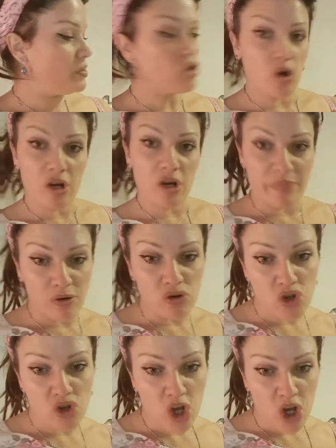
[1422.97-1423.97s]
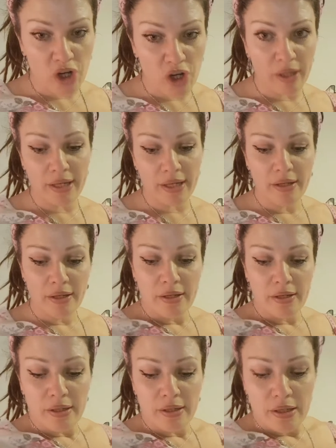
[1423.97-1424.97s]
been talking about journaling.
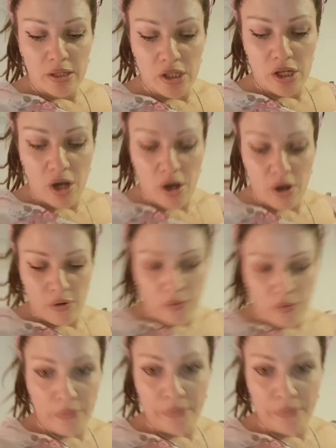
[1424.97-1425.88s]
So I